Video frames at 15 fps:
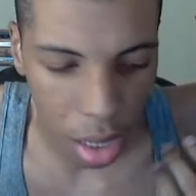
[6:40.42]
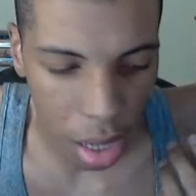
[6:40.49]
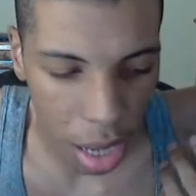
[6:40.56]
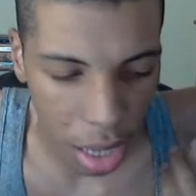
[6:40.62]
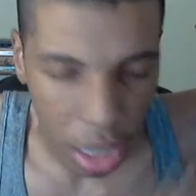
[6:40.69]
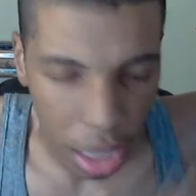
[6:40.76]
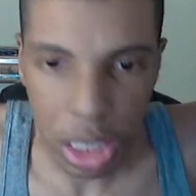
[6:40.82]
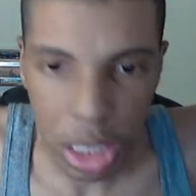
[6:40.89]

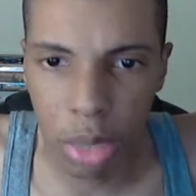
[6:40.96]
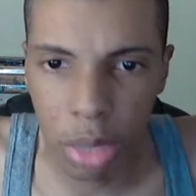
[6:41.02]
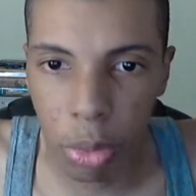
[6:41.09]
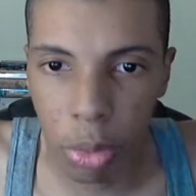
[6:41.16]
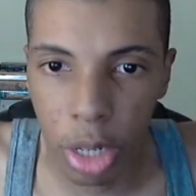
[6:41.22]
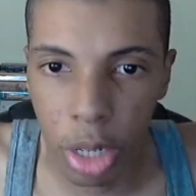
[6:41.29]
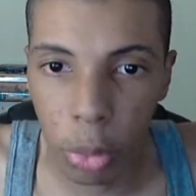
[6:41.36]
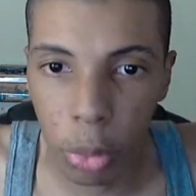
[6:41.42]
I guess
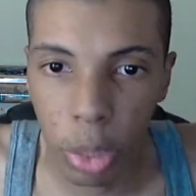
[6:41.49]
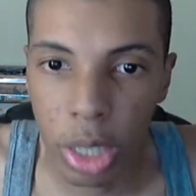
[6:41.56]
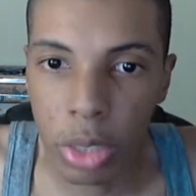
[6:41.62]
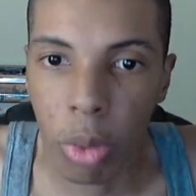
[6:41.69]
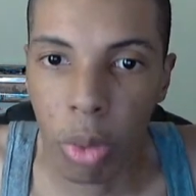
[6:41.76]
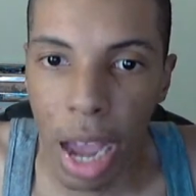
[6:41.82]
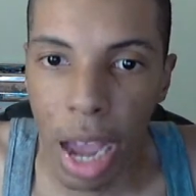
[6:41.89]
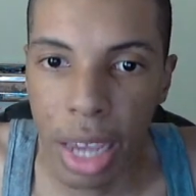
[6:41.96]
we know the
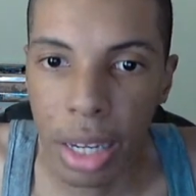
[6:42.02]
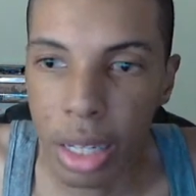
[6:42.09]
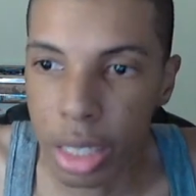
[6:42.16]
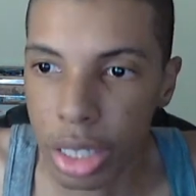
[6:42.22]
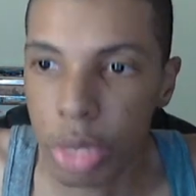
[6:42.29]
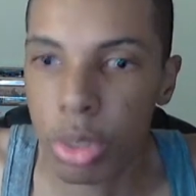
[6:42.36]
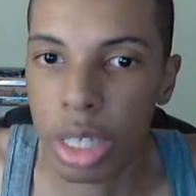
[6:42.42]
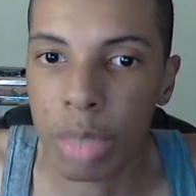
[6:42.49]
reason why he
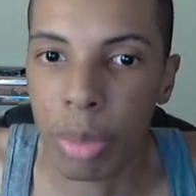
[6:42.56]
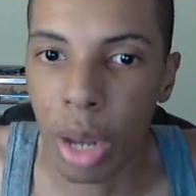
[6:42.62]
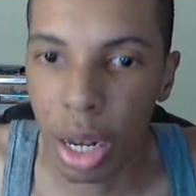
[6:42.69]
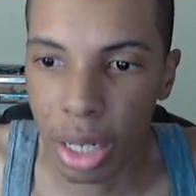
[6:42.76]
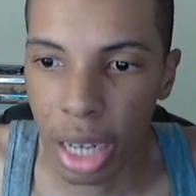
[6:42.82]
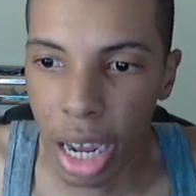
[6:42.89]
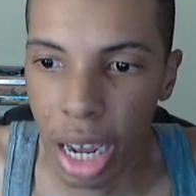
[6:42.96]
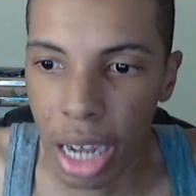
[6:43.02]
doesn't use his
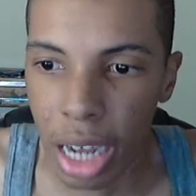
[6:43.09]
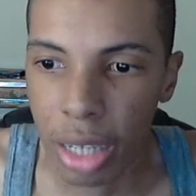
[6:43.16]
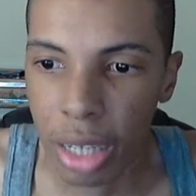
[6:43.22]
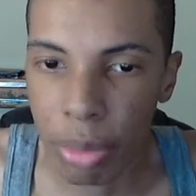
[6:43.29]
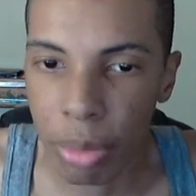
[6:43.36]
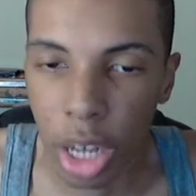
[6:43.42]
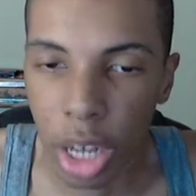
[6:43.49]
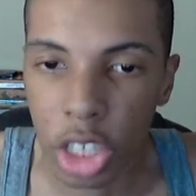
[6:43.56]
Bankai
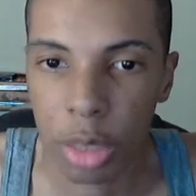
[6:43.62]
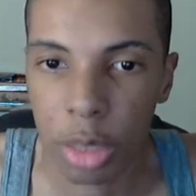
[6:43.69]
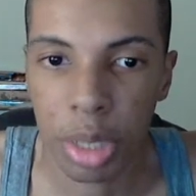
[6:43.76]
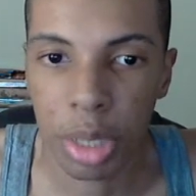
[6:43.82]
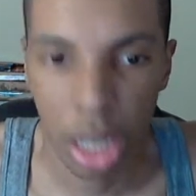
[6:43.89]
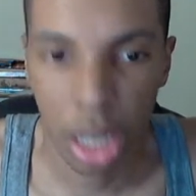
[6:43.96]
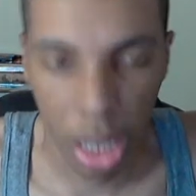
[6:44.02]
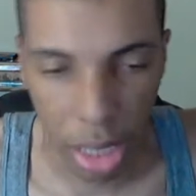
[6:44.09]
that much is
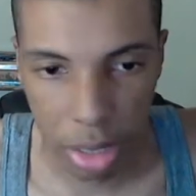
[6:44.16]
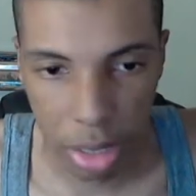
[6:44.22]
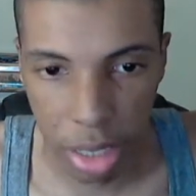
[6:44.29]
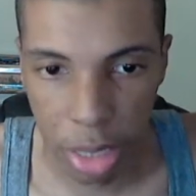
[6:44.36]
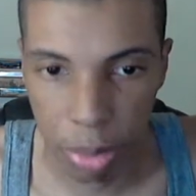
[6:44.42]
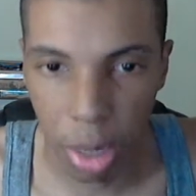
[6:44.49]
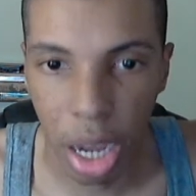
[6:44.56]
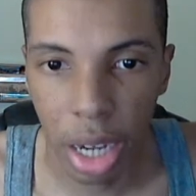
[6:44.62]
because
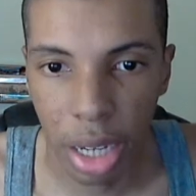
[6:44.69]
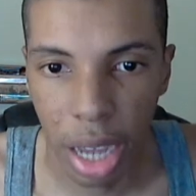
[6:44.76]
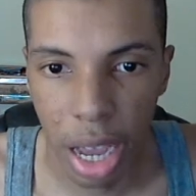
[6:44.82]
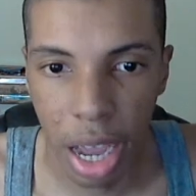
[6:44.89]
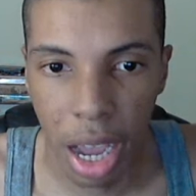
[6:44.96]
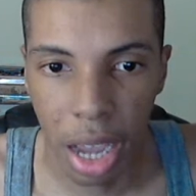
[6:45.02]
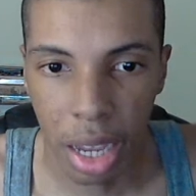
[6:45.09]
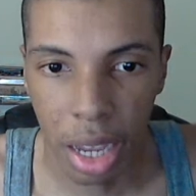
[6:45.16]
this
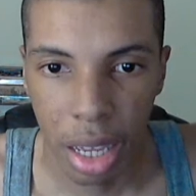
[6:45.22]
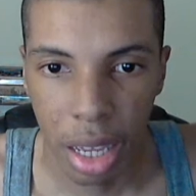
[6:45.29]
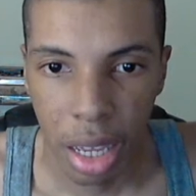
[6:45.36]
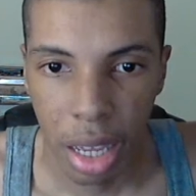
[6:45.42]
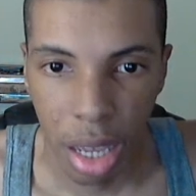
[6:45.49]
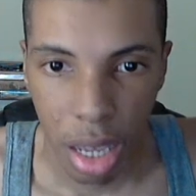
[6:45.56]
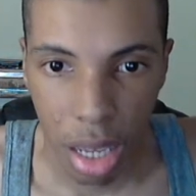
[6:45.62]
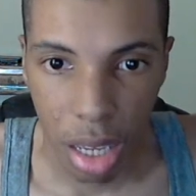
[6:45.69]
Bankai
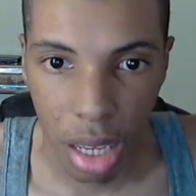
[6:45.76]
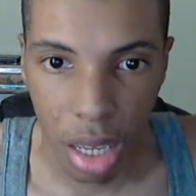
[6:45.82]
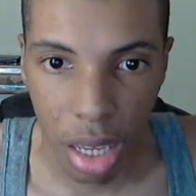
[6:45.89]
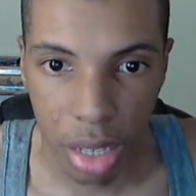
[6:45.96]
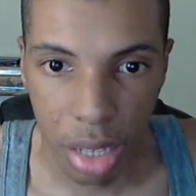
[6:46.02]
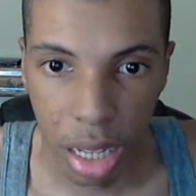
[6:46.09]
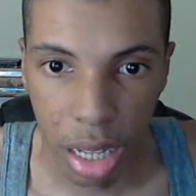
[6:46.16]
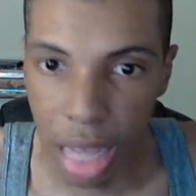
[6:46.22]

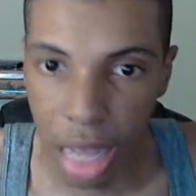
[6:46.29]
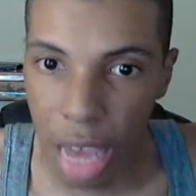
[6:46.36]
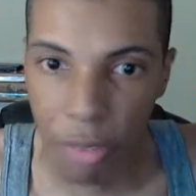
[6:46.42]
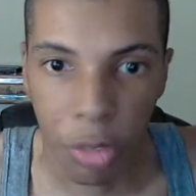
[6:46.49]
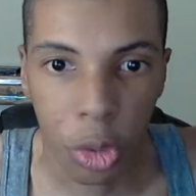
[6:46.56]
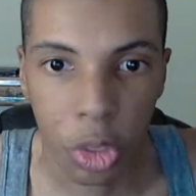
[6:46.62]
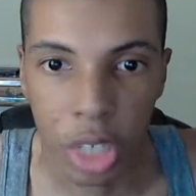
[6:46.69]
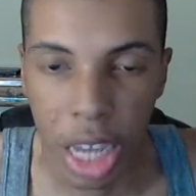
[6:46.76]
is a life
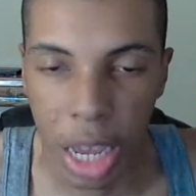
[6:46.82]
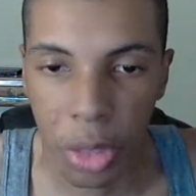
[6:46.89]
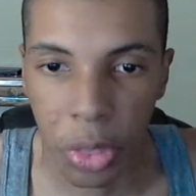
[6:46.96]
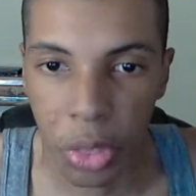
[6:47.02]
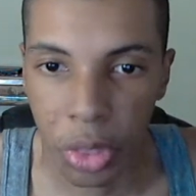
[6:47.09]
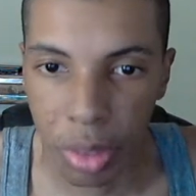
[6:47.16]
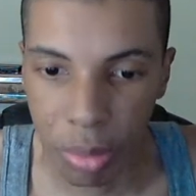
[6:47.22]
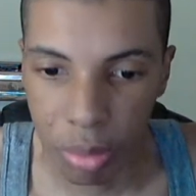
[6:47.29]
or
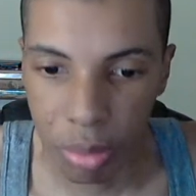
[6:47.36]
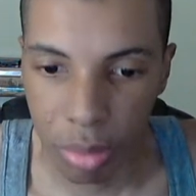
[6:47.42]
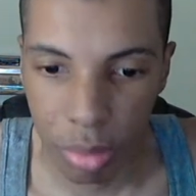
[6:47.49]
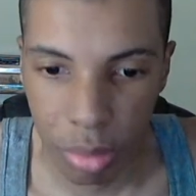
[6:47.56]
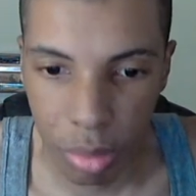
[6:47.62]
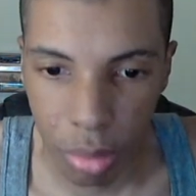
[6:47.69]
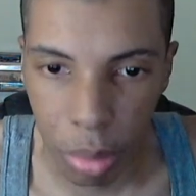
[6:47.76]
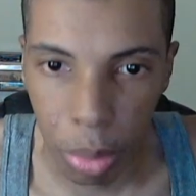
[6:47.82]
death
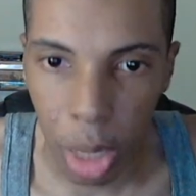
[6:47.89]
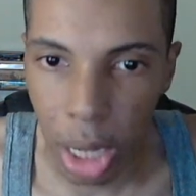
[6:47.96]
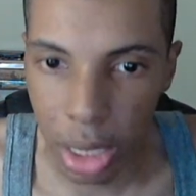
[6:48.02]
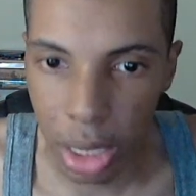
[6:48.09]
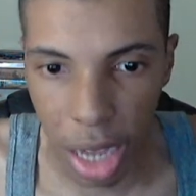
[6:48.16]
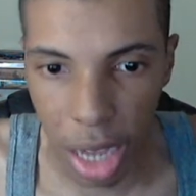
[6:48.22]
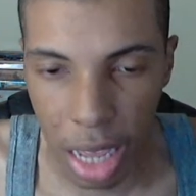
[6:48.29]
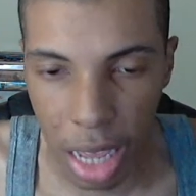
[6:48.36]

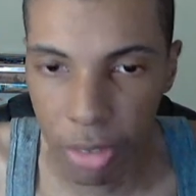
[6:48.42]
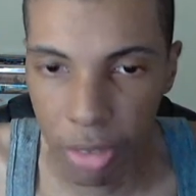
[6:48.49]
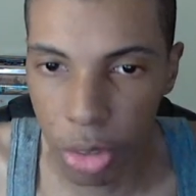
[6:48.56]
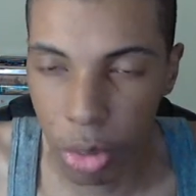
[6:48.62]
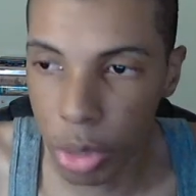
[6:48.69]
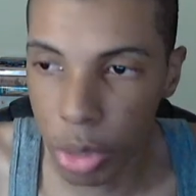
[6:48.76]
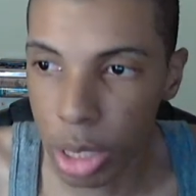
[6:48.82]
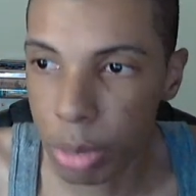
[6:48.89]
Bankai. If he
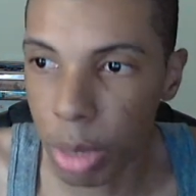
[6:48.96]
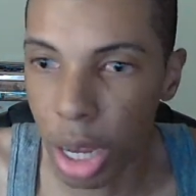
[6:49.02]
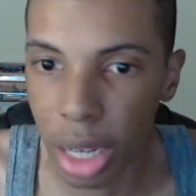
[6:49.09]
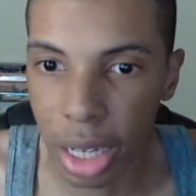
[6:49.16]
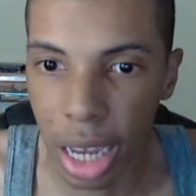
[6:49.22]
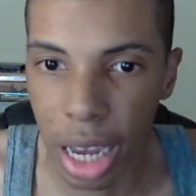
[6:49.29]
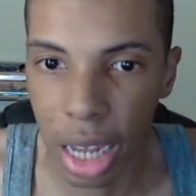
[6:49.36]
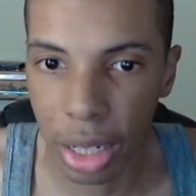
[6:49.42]
uses
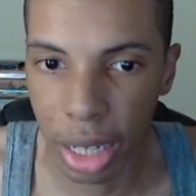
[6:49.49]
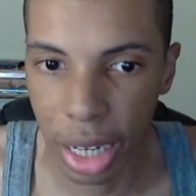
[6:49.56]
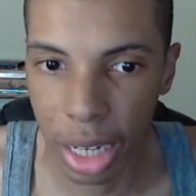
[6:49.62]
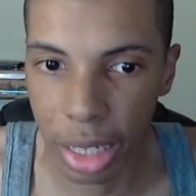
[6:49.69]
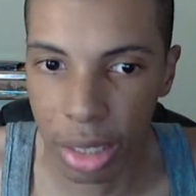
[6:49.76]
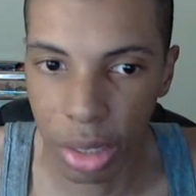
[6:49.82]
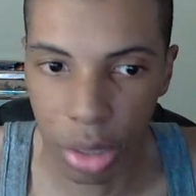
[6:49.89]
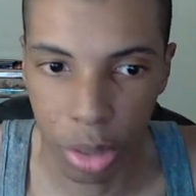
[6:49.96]
Bankai
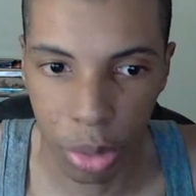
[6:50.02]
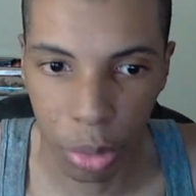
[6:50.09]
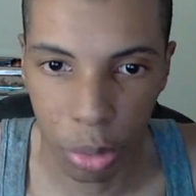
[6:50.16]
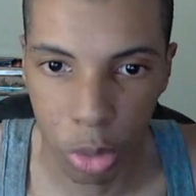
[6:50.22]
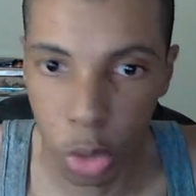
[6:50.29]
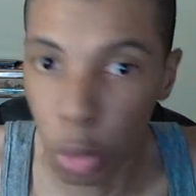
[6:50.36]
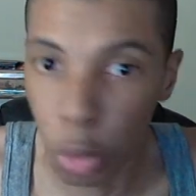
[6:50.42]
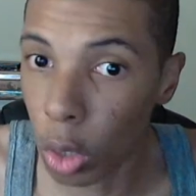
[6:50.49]
like
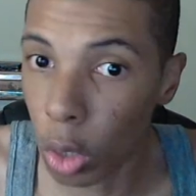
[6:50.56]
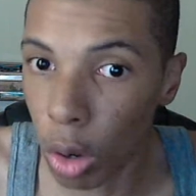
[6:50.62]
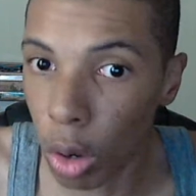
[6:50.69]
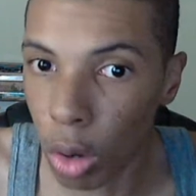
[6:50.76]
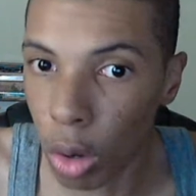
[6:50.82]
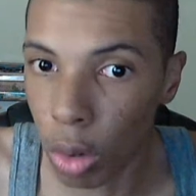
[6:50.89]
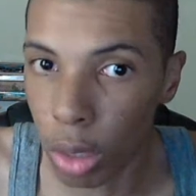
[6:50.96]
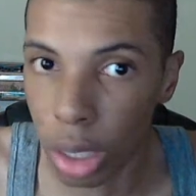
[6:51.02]
too
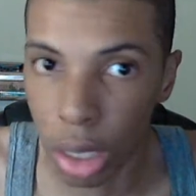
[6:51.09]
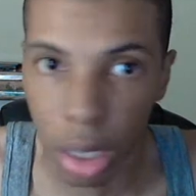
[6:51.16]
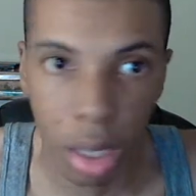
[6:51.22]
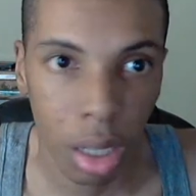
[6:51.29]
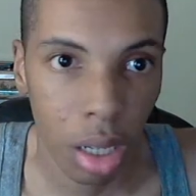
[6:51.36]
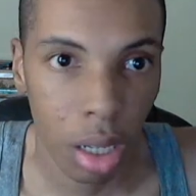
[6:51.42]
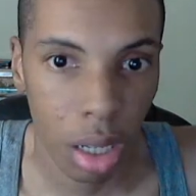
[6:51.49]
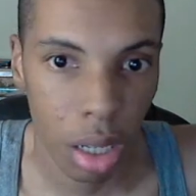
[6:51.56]
long,
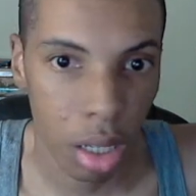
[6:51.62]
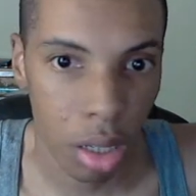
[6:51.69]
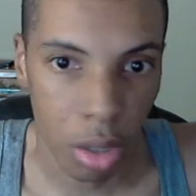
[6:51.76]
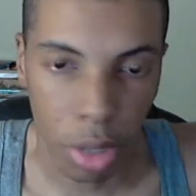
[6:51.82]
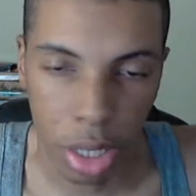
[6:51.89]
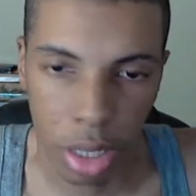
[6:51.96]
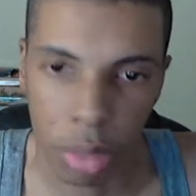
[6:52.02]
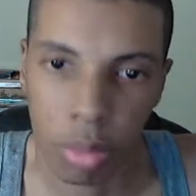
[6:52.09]

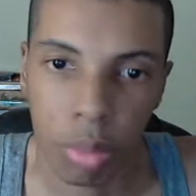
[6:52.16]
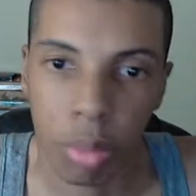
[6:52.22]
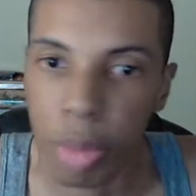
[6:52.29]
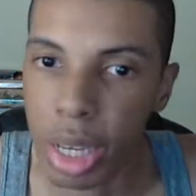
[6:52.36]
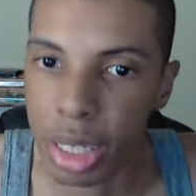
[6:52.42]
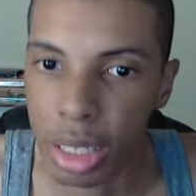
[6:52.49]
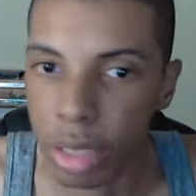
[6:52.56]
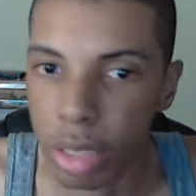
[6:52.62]
it could
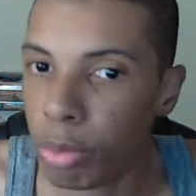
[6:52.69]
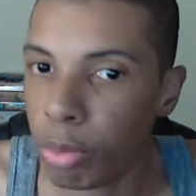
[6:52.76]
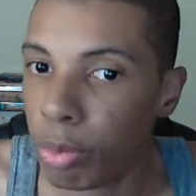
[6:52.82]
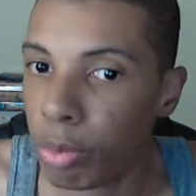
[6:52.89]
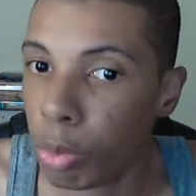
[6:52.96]
basically